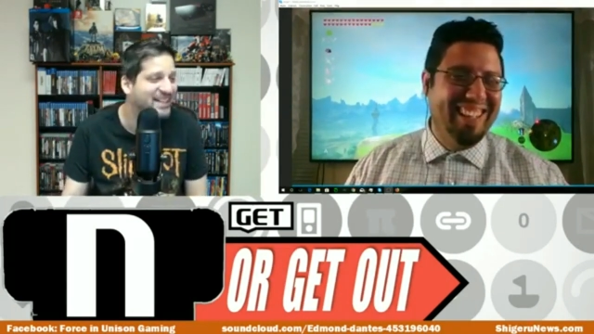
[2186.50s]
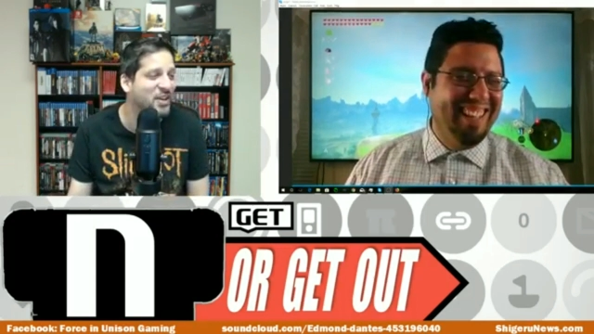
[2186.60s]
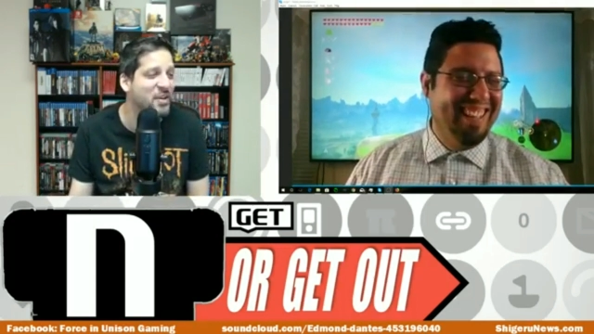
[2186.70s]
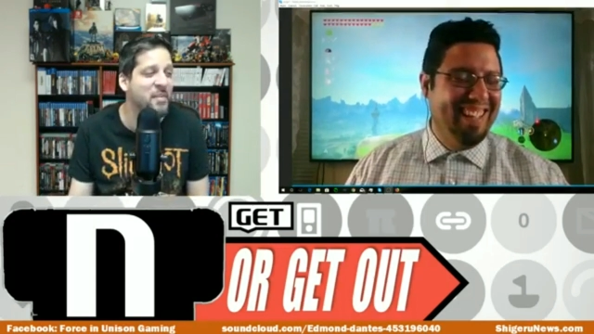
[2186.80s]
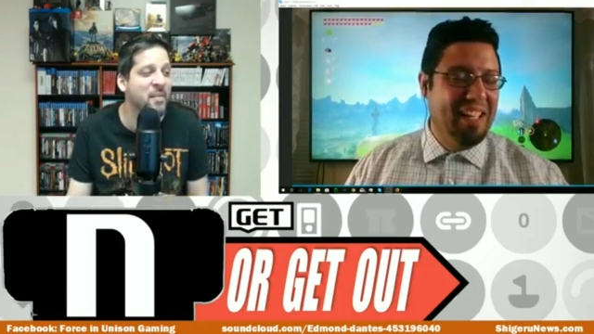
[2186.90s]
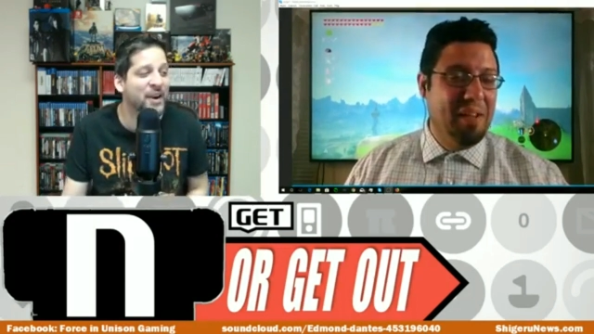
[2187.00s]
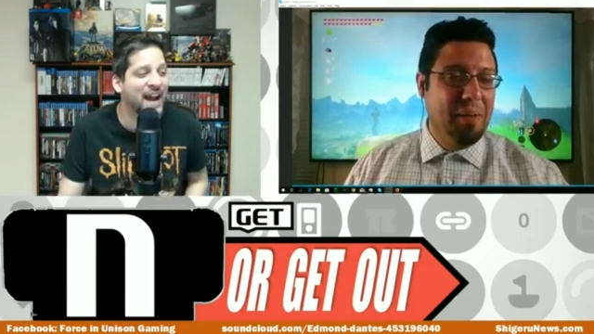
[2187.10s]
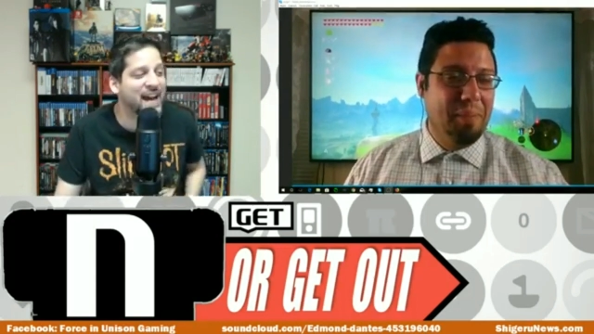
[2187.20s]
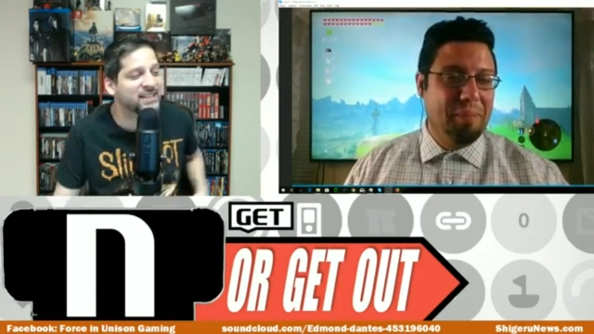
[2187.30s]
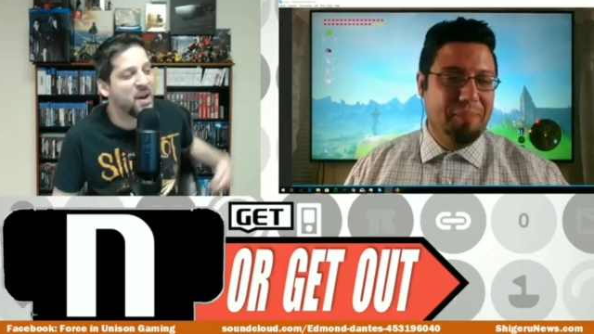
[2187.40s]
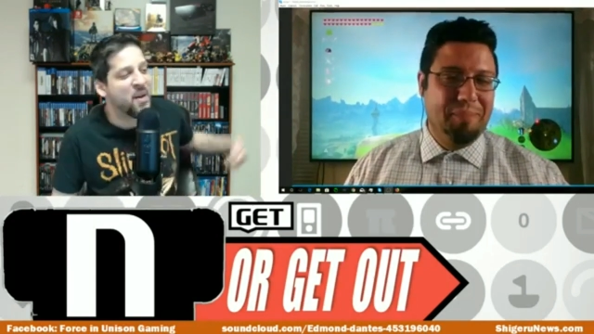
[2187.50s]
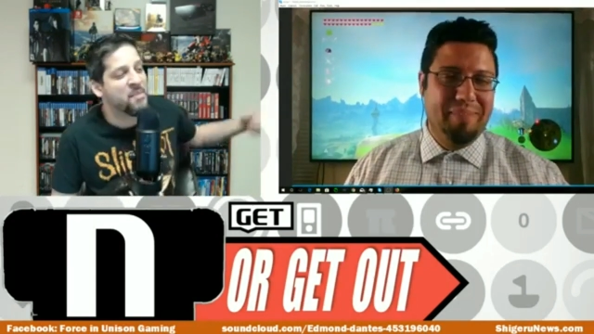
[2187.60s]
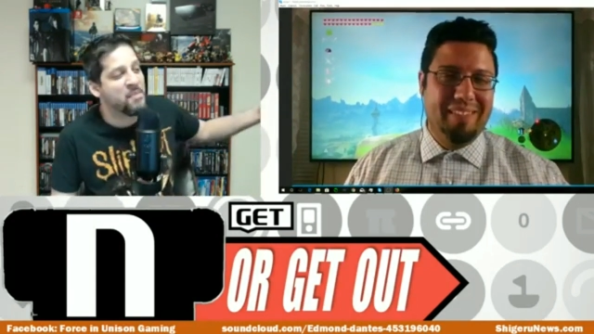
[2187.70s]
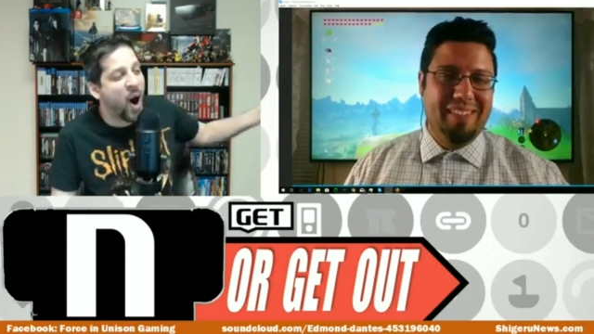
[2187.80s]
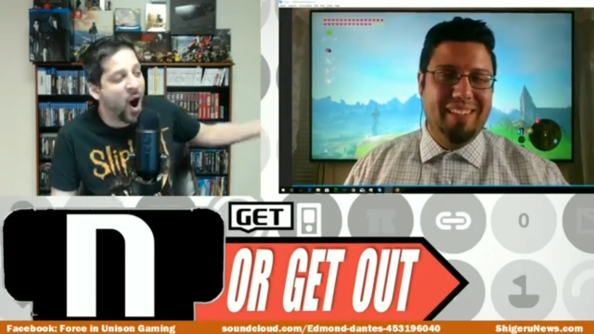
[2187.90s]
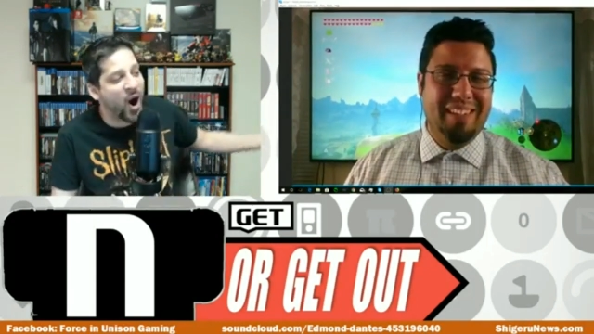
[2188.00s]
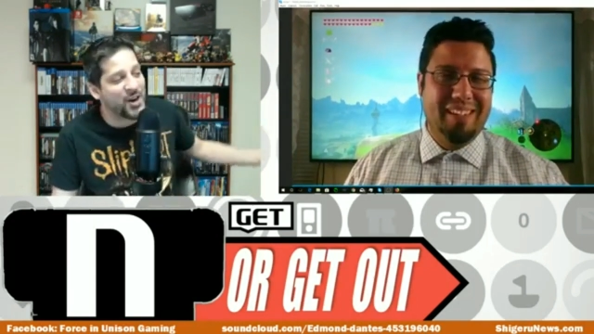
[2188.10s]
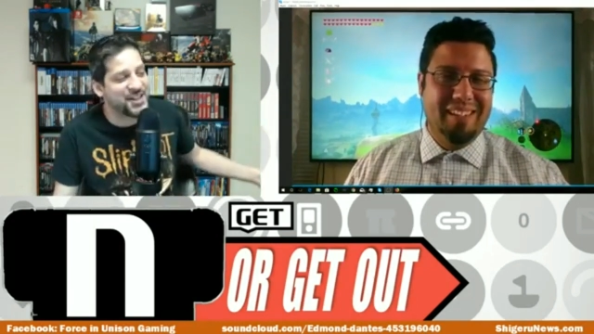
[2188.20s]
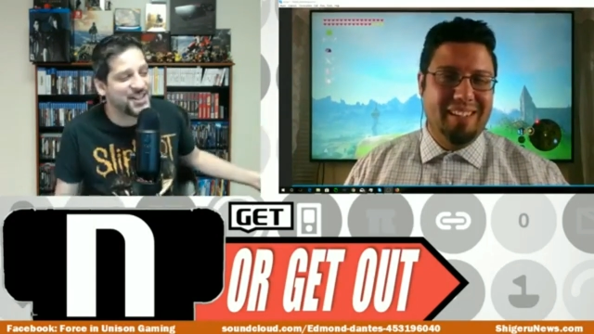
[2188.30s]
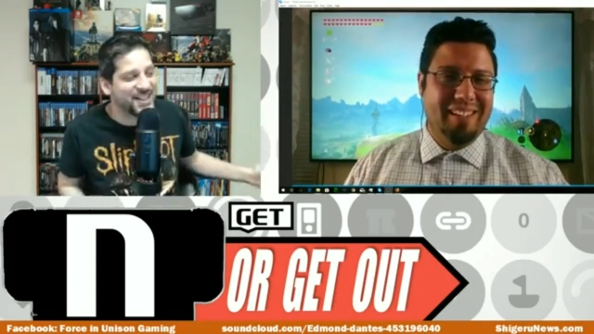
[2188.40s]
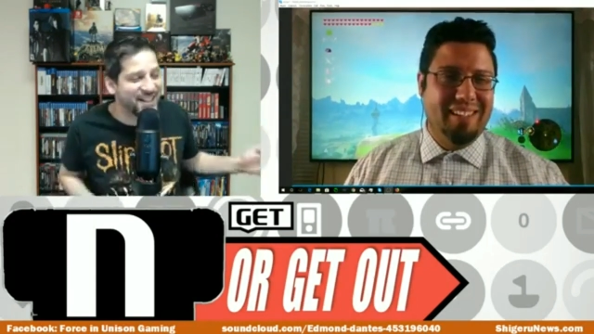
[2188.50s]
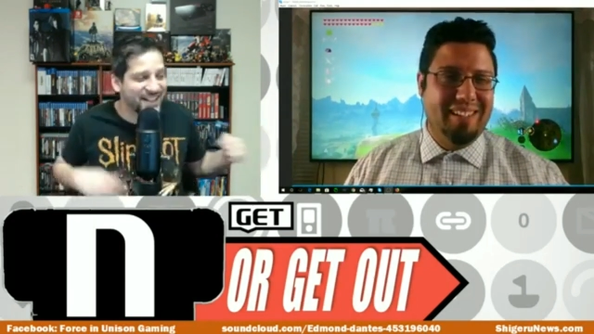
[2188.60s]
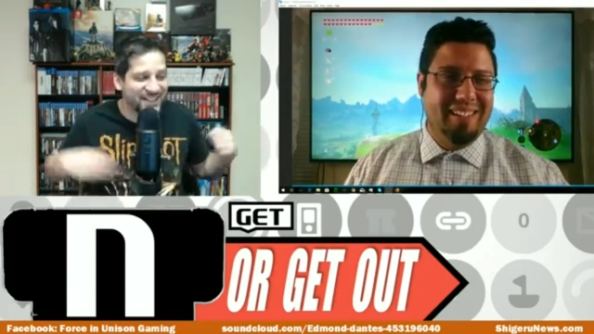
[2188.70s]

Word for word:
Speaker 1: So remember, guys, March